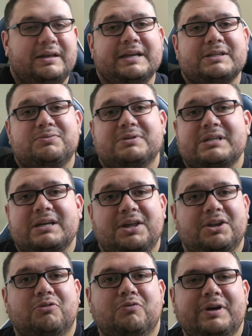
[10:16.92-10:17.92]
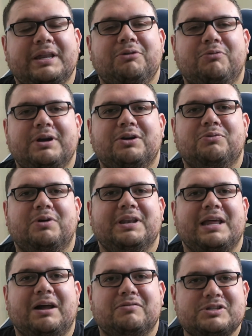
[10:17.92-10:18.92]
This was another really weird
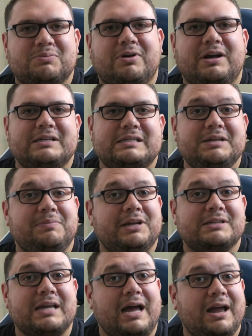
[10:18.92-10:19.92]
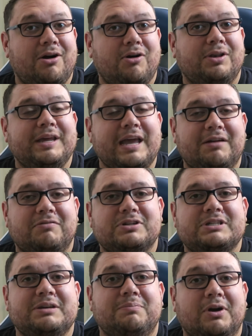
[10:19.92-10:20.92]
one that I was surprised to see because I hardly ever
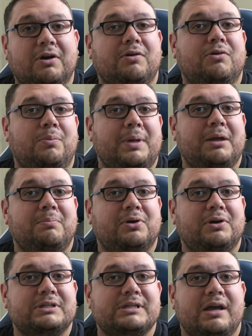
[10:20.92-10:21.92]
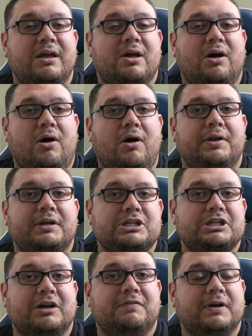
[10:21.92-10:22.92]
see Miracleman books on the
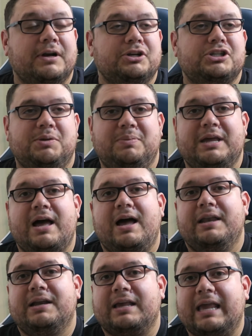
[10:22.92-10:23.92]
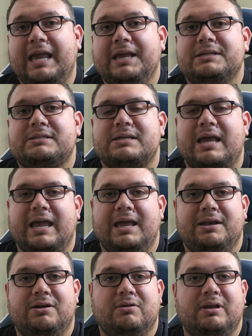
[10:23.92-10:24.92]
shelf. They're usually behind a case
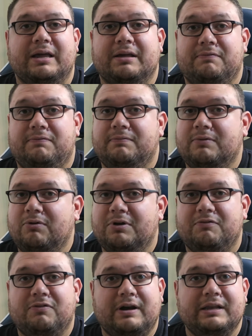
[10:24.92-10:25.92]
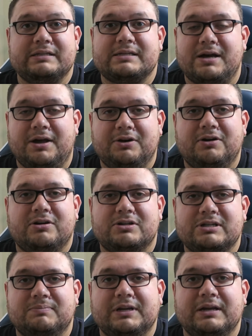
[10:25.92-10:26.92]
and they're like going for at least a hundred or
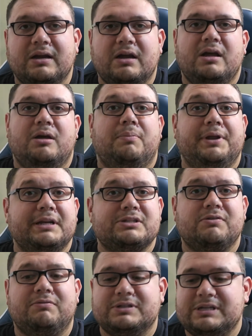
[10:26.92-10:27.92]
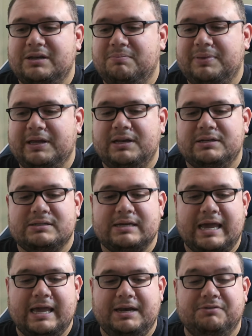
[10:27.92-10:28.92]
something. But this one was in the bins
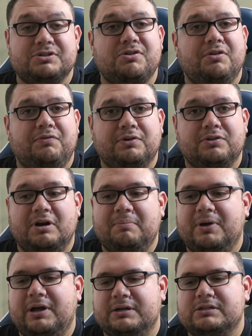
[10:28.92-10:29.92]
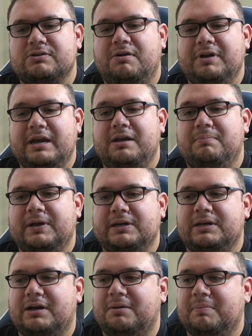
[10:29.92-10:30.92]
and it was going for three bucks. So I went ahead and
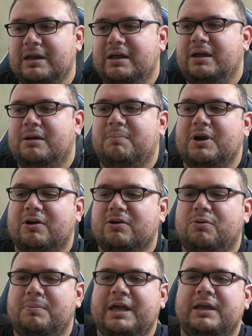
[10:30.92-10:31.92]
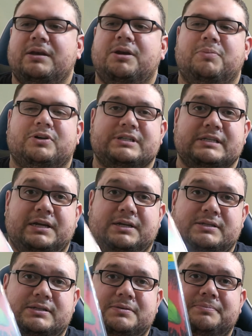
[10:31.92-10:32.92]
picked it up. Miracleman number
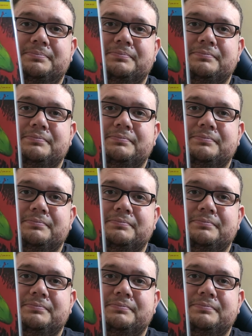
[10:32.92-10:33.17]
six.